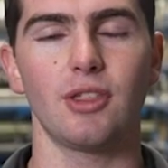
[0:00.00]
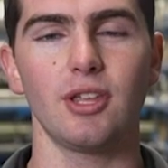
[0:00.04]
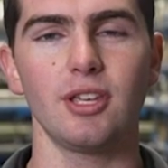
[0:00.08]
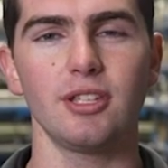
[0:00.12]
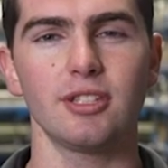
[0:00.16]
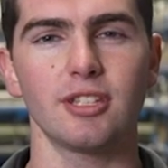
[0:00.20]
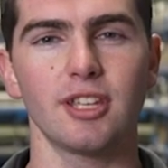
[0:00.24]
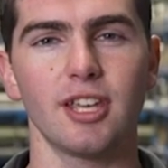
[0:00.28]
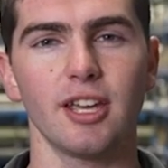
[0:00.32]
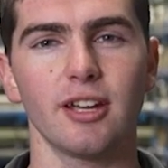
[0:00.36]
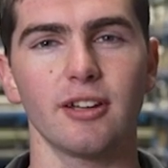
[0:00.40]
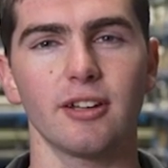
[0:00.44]

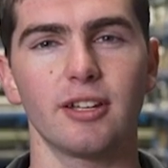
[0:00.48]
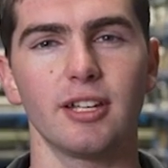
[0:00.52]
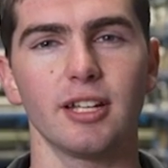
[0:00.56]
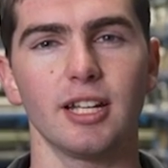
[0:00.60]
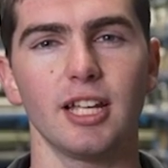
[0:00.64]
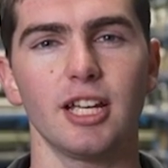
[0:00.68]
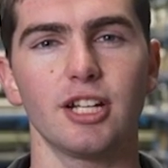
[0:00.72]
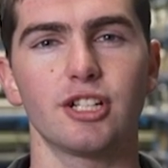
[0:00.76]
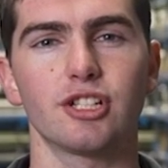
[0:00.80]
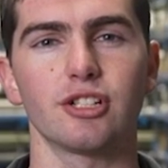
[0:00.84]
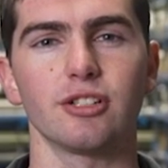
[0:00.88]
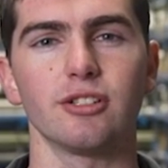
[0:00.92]
These
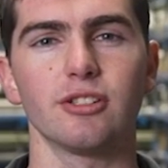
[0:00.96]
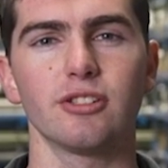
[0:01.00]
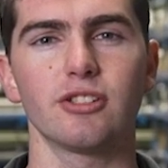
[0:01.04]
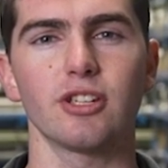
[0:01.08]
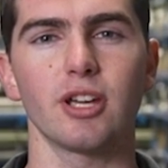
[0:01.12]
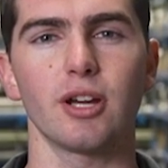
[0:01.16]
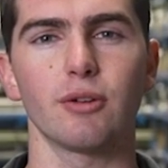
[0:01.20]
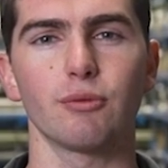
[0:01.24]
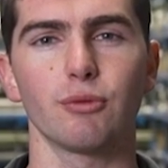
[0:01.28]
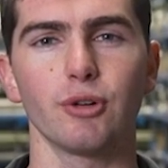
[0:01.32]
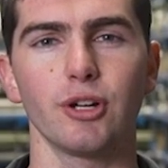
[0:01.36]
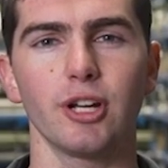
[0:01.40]
calculations
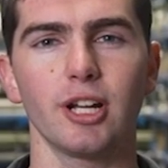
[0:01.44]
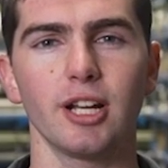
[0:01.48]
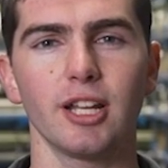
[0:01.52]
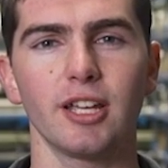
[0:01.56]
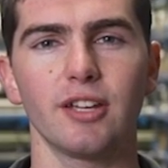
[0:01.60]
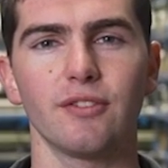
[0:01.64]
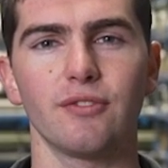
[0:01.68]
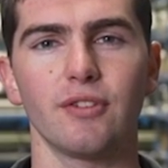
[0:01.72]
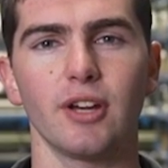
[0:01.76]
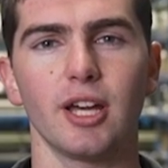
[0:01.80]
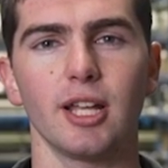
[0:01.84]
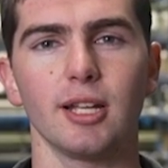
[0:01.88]
are
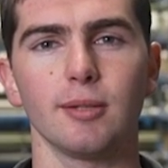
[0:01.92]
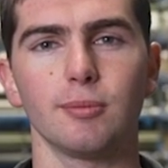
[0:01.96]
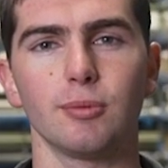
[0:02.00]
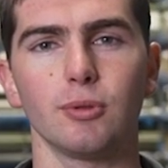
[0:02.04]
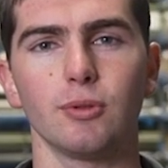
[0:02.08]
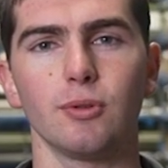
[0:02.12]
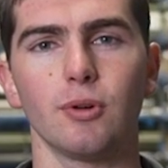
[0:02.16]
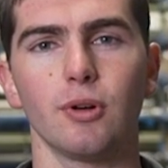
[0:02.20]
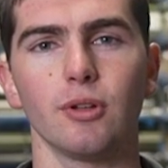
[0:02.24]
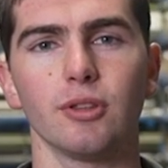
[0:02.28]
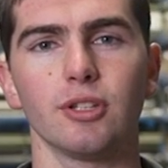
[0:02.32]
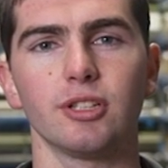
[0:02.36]
readily
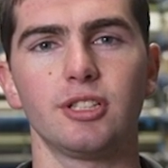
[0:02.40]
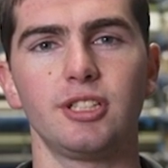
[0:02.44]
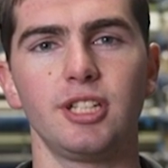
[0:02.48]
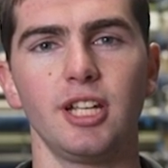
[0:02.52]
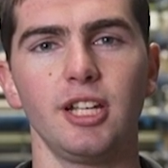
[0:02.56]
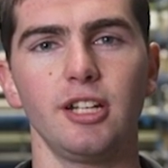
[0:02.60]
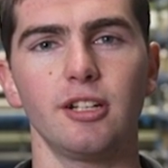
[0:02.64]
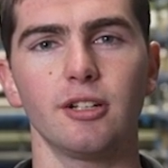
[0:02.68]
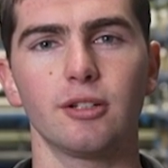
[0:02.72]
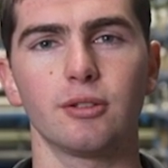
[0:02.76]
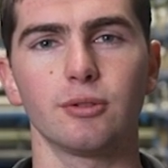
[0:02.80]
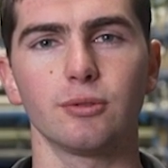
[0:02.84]
available on the
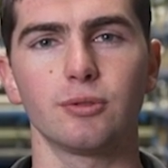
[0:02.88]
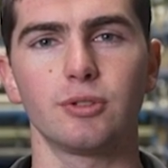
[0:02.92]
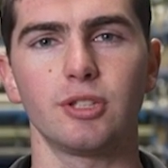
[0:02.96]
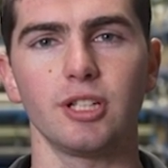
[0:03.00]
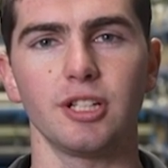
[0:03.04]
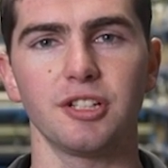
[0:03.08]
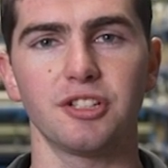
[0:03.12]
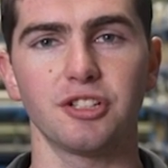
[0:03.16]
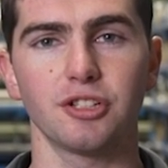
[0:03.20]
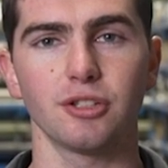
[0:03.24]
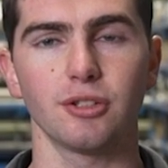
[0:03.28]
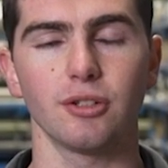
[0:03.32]
technical
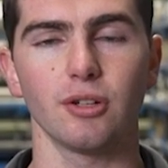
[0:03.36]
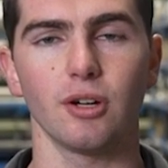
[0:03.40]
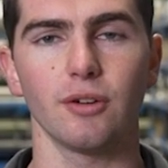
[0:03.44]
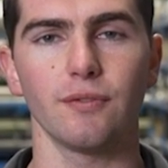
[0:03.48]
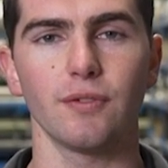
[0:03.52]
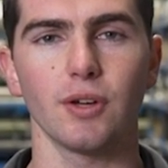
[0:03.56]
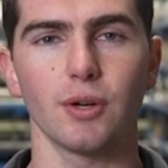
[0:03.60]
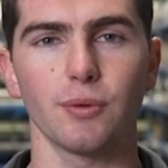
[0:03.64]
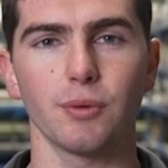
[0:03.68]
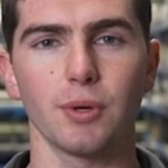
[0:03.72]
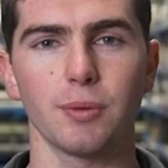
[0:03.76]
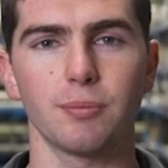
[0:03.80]
section
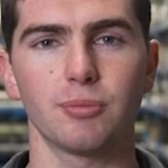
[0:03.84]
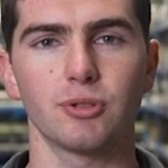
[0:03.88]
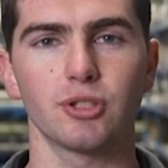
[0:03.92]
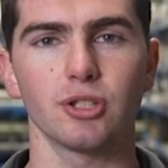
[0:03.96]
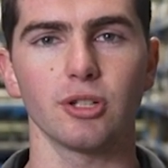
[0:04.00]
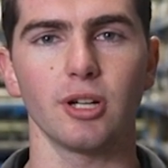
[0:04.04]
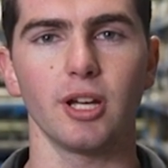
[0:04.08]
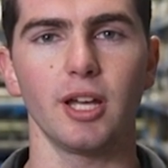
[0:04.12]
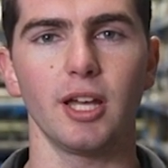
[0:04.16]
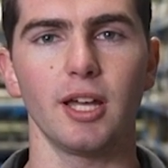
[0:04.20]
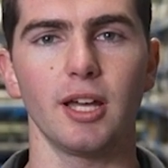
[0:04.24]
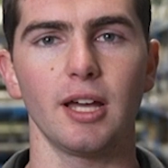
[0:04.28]
of our
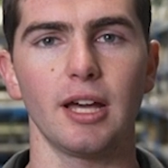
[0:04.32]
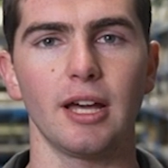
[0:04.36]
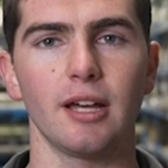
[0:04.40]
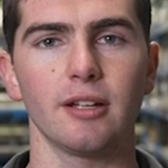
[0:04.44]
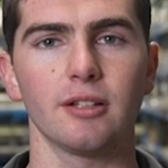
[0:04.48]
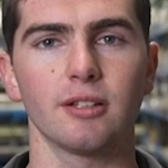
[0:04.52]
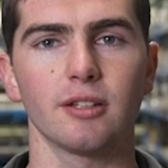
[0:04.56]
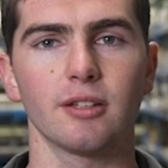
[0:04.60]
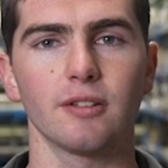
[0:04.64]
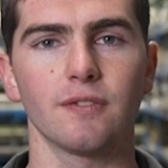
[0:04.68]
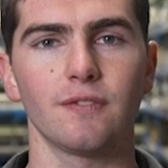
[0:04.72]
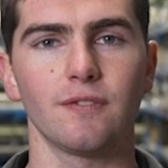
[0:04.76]
website
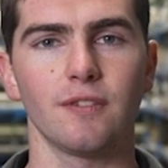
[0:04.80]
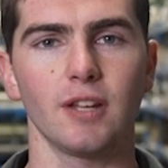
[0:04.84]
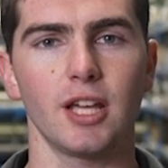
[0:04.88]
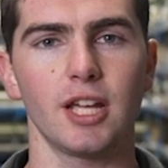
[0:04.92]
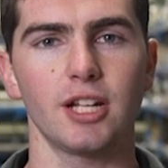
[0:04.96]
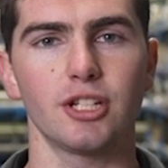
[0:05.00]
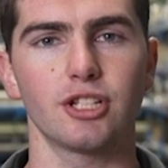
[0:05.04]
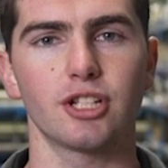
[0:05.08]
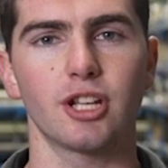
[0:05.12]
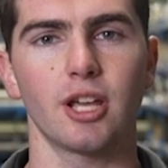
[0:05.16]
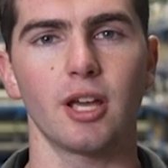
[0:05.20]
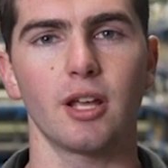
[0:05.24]
under the
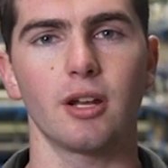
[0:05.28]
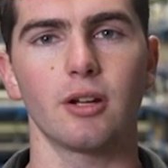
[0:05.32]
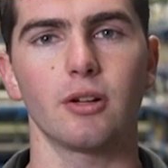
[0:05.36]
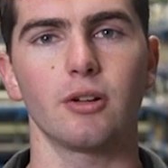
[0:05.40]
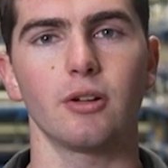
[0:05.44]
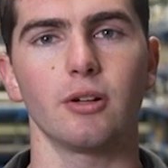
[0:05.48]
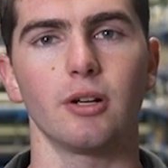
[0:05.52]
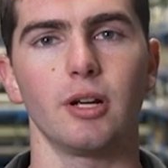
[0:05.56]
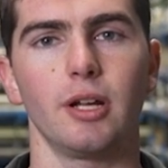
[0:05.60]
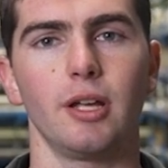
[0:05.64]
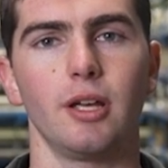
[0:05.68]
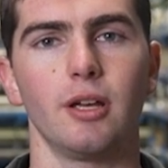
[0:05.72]
flange
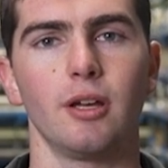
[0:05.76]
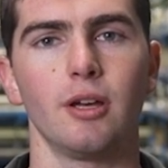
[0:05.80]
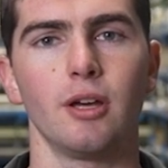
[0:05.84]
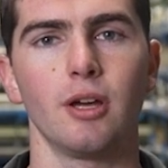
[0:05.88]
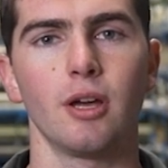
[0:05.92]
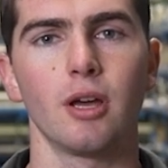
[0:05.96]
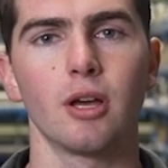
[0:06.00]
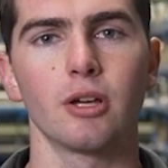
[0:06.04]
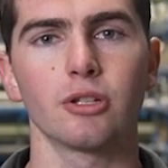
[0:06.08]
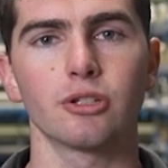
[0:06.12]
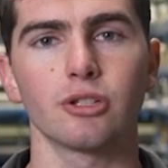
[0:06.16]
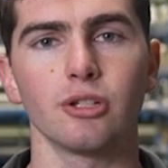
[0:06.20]
category,
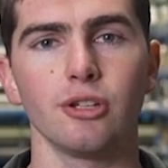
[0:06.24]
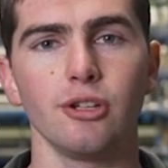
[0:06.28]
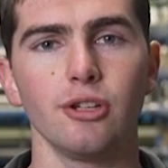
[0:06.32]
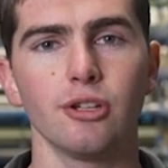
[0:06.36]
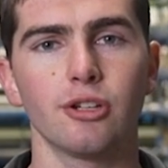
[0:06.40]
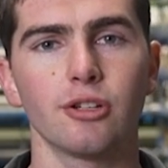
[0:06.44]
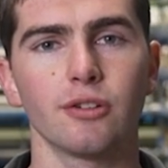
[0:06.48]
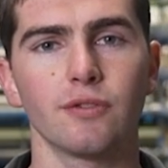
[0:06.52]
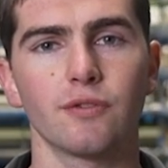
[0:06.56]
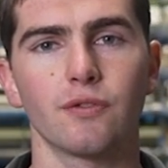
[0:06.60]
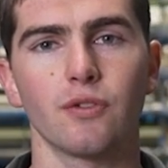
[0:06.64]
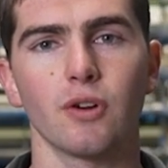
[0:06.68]
so
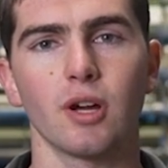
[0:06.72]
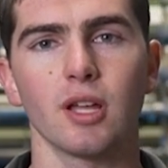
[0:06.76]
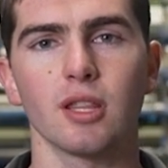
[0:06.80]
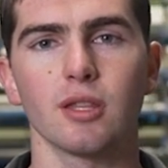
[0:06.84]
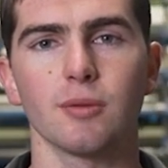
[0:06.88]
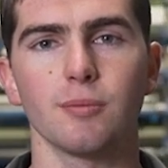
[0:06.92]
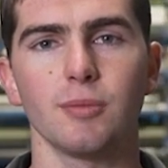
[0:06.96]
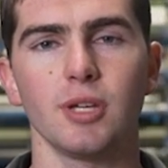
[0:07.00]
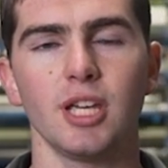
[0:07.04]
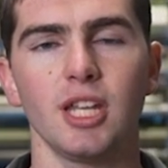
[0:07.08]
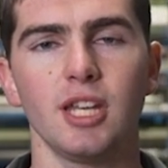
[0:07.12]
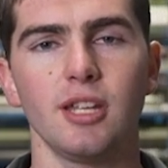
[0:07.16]
you can find
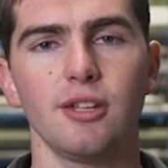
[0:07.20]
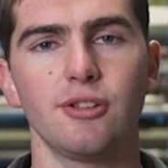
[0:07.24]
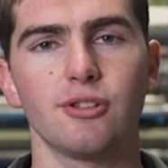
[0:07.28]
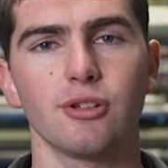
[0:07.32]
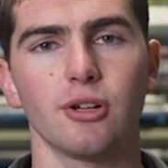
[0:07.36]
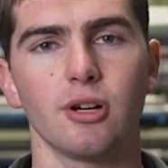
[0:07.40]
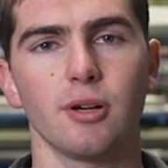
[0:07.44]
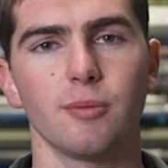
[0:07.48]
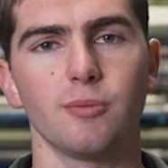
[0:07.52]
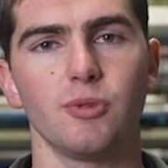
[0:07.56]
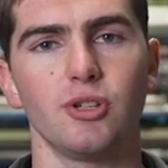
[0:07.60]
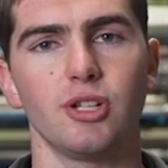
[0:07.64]
them
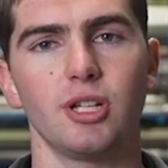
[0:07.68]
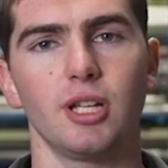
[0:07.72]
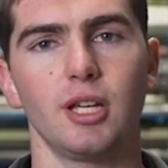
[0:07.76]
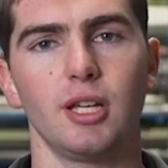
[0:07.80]
anytime you